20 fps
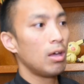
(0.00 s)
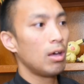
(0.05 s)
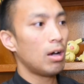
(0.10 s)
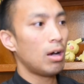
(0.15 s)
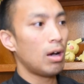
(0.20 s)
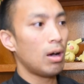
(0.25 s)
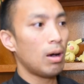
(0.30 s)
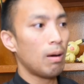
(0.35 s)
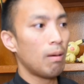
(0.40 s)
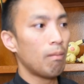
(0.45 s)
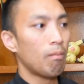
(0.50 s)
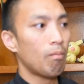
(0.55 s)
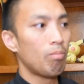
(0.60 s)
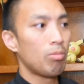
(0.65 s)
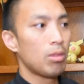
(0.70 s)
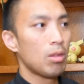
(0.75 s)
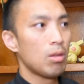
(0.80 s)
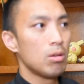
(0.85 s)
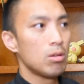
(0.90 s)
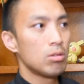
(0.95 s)

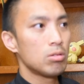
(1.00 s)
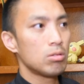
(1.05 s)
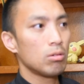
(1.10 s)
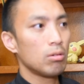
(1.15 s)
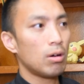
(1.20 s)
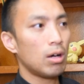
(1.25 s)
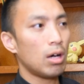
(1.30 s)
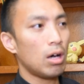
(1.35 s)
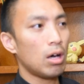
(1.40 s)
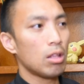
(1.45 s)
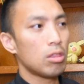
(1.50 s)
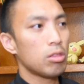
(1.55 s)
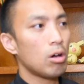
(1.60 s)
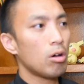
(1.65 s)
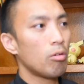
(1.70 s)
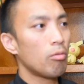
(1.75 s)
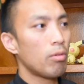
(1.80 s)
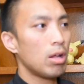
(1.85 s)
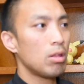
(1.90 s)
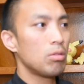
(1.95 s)
So a
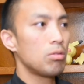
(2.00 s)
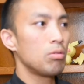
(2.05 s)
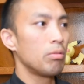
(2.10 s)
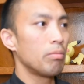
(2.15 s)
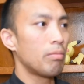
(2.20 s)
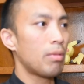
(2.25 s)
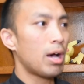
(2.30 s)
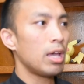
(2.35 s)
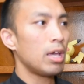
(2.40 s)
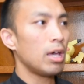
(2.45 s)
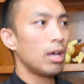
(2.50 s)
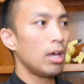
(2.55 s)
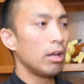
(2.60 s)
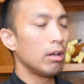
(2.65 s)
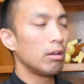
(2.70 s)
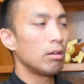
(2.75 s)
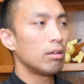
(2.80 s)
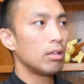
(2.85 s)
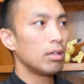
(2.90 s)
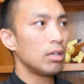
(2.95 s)
thought ran through my
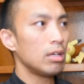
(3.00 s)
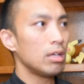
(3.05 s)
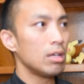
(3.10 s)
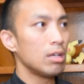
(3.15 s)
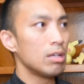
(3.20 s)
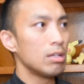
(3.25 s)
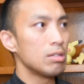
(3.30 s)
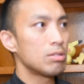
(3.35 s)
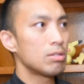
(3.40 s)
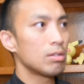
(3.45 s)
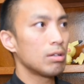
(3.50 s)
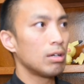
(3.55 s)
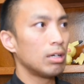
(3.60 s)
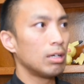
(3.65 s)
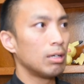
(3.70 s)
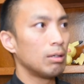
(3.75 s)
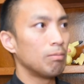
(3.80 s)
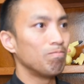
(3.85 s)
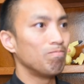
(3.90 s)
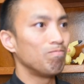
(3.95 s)
head is,
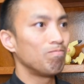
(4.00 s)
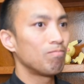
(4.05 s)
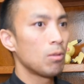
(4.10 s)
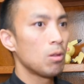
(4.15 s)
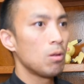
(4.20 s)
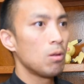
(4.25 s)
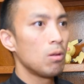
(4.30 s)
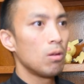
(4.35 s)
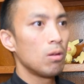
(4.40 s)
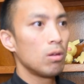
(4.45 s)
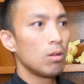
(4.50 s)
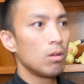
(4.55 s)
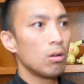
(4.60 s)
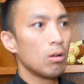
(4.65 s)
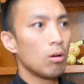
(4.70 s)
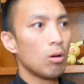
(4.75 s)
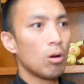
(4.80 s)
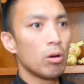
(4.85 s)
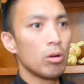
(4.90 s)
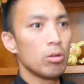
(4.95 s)

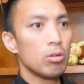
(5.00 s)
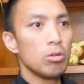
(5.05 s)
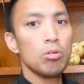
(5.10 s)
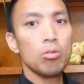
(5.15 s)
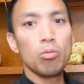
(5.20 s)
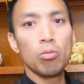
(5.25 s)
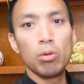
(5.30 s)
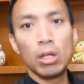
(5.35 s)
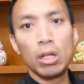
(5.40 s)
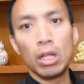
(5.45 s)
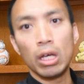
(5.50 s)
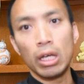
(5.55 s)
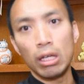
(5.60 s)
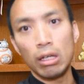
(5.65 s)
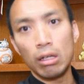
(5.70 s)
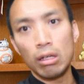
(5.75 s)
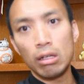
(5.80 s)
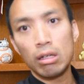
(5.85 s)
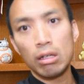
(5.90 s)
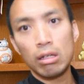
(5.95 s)
are you
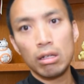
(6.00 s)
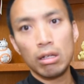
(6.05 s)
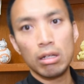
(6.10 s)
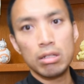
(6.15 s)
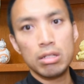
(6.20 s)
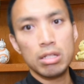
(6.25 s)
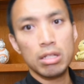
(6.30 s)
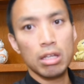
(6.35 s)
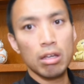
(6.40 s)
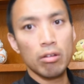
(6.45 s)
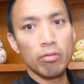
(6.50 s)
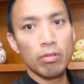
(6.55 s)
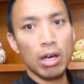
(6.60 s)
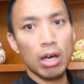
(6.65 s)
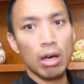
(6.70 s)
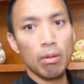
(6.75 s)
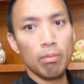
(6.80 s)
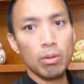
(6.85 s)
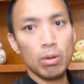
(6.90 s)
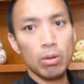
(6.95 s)
willing to give
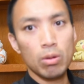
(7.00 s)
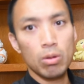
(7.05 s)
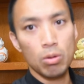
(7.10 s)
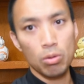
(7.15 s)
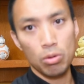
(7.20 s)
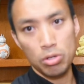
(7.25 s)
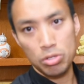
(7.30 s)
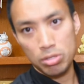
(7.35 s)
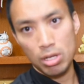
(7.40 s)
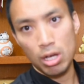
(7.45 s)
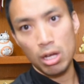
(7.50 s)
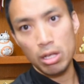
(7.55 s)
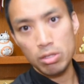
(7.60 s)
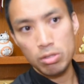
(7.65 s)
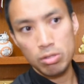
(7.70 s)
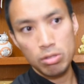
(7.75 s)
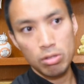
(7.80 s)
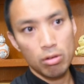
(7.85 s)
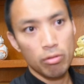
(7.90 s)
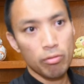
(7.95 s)
up your
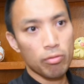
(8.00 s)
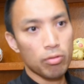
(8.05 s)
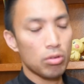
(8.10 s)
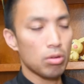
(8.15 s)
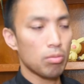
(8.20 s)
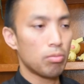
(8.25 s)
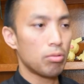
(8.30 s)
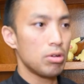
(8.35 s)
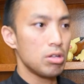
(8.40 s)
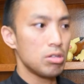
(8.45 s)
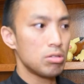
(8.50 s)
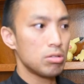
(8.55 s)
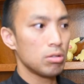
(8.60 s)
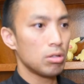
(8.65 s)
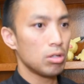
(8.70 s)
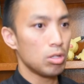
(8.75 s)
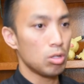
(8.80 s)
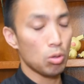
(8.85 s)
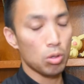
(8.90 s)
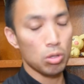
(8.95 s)
sons for the
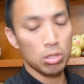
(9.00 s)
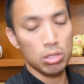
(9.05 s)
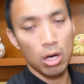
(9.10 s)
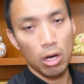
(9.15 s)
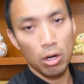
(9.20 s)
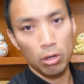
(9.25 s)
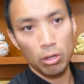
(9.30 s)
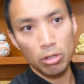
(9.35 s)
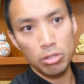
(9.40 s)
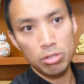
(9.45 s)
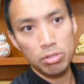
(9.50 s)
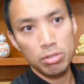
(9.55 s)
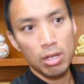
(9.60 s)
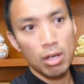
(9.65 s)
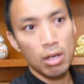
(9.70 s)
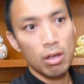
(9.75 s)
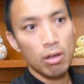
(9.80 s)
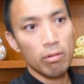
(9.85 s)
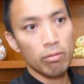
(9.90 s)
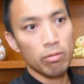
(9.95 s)
priesthood, your daughters
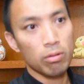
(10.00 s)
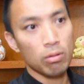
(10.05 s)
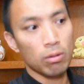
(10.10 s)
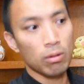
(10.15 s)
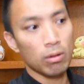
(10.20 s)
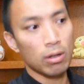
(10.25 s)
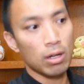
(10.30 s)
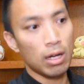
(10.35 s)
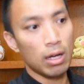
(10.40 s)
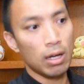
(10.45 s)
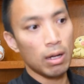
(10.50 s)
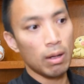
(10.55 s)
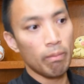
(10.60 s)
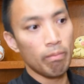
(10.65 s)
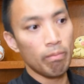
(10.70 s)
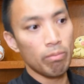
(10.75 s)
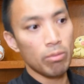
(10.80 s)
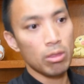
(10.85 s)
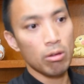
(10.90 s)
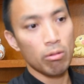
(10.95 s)
for
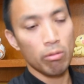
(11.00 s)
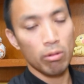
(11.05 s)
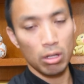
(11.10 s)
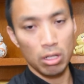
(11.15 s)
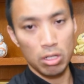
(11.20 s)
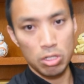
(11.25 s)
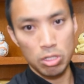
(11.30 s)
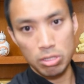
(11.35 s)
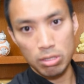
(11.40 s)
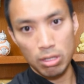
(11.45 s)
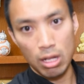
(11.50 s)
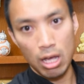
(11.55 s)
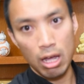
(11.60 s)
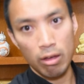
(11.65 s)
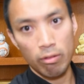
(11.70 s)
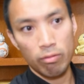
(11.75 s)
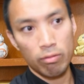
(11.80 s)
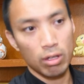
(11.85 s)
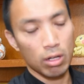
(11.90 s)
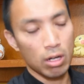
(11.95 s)
the religious
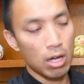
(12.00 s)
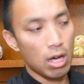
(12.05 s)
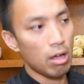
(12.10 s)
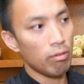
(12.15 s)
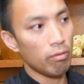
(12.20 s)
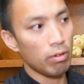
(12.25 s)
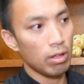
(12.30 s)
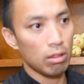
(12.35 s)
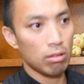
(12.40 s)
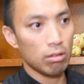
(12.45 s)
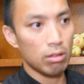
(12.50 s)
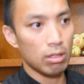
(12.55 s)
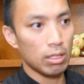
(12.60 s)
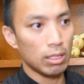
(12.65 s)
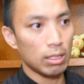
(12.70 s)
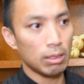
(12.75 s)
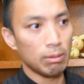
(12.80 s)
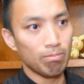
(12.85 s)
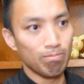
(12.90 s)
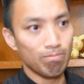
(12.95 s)
life, the convent,
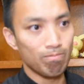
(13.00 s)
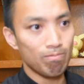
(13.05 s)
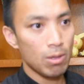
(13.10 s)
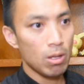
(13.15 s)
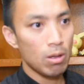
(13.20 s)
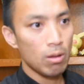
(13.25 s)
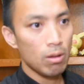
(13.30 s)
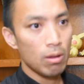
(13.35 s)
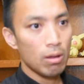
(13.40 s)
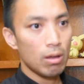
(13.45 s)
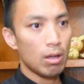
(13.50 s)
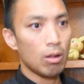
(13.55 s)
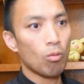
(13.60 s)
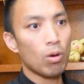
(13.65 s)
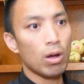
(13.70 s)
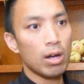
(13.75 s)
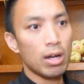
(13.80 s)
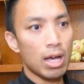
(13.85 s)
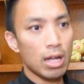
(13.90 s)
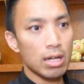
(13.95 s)
and
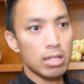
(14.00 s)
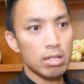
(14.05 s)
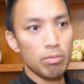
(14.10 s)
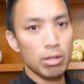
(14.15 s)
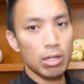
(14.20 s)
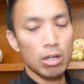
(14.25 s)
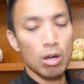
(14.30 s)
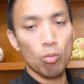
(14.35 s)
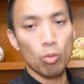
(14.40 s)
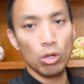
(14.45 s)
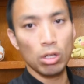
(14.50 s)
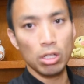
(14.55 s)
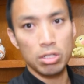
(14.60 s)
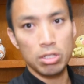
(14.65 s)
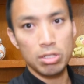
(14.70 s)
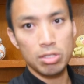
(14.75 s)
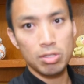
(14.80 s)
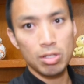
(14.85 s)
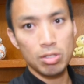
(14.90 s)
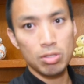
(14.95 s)
whatnot, to become
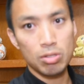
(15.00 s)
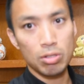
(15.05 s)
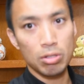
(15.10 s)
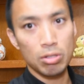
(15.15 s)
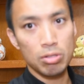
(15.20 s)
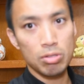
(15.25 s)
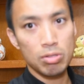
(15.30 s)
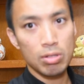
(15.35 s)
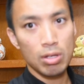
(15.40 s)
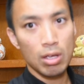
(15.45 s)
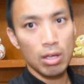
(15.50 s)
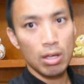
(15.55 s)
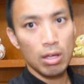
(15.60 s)
religious sisters?